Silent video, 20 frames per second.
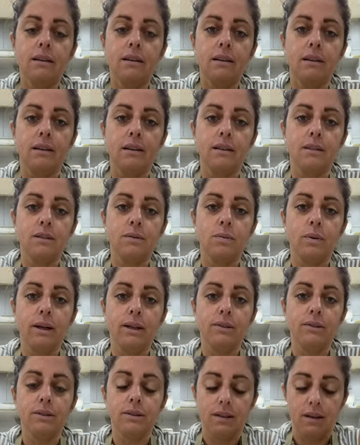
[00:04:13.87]
this
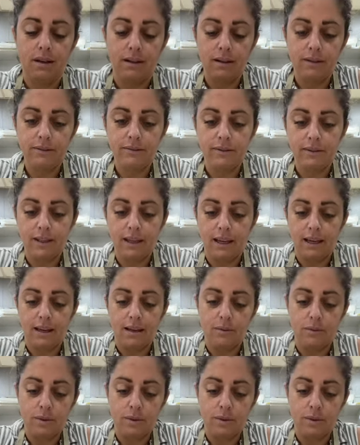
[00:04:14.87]
wiggles off, again,